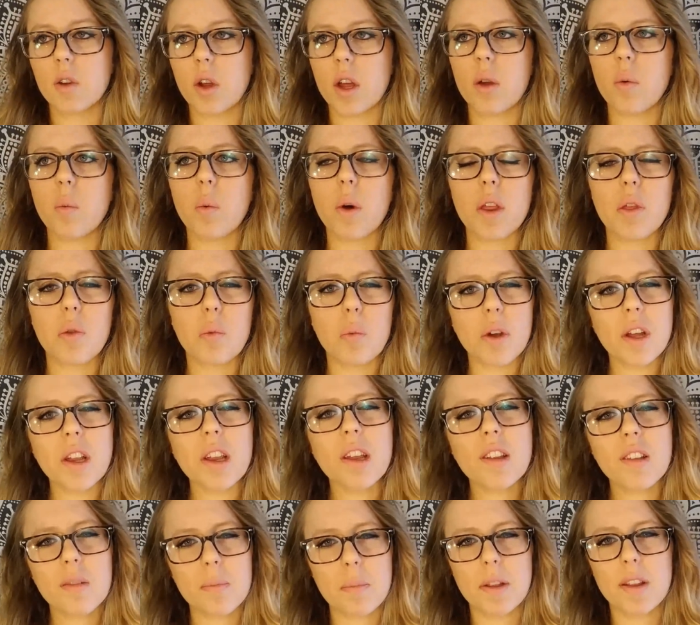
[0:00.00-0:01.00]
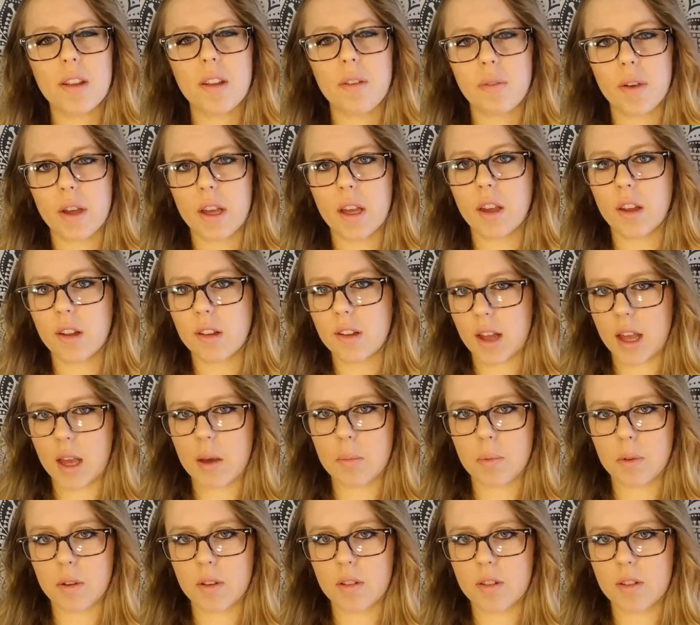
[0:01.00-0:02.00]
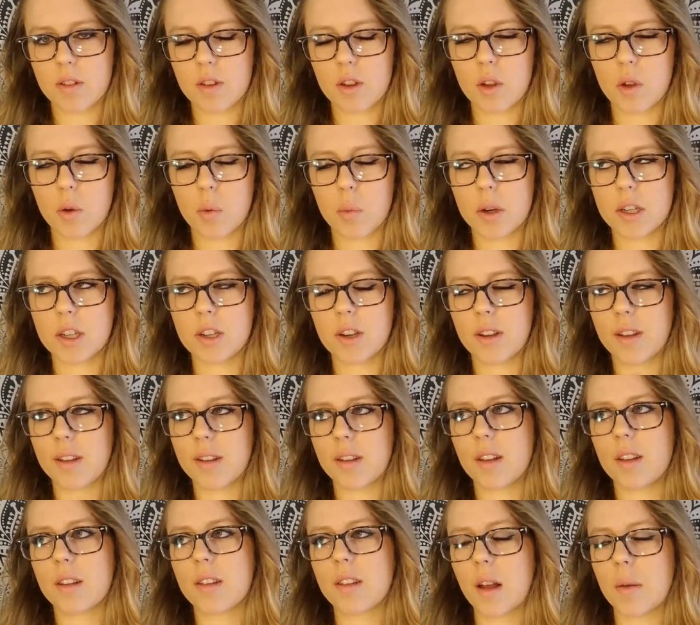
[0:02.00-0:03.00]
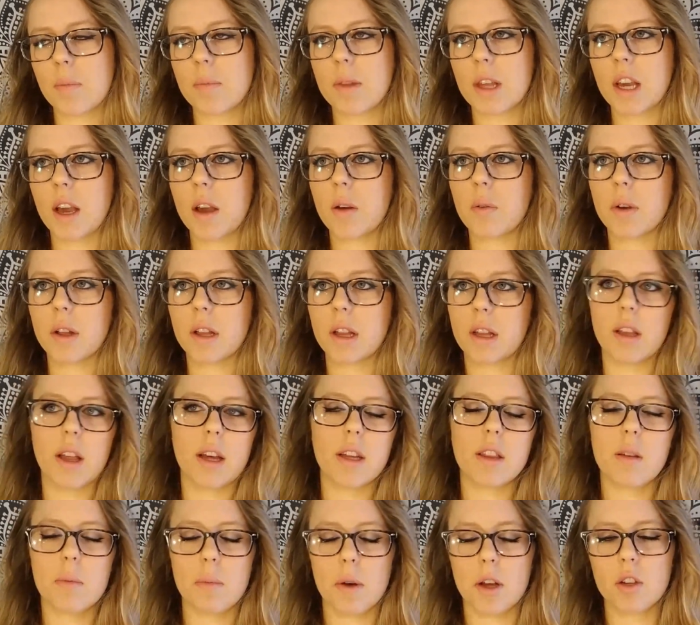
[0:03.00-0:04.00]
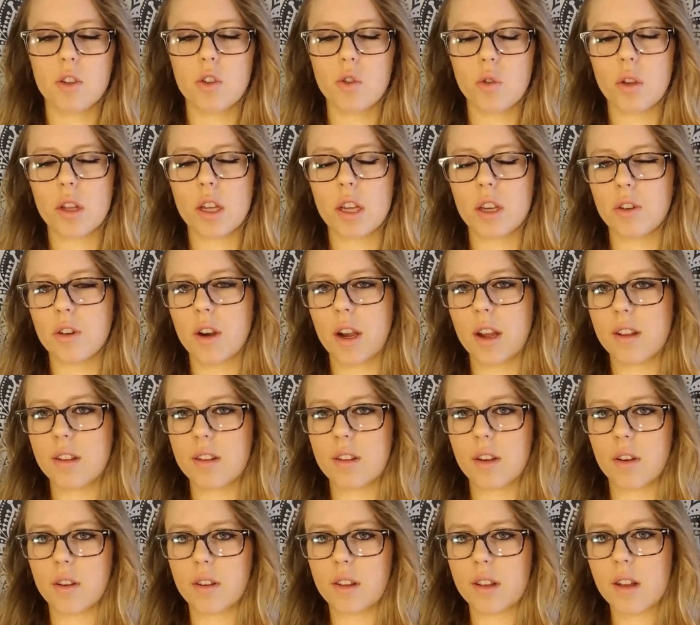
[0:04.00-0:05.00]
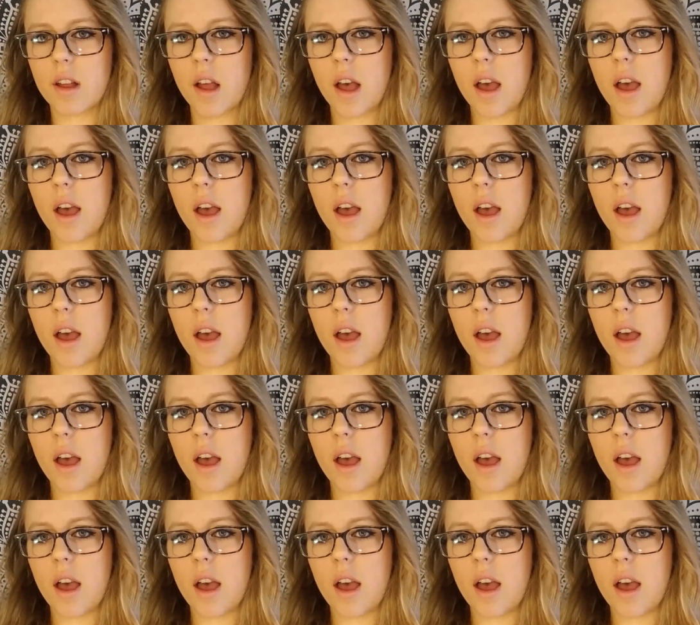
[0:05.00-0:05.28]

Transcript: with really specific examples too, which is something I really liked about Julian Greystoke's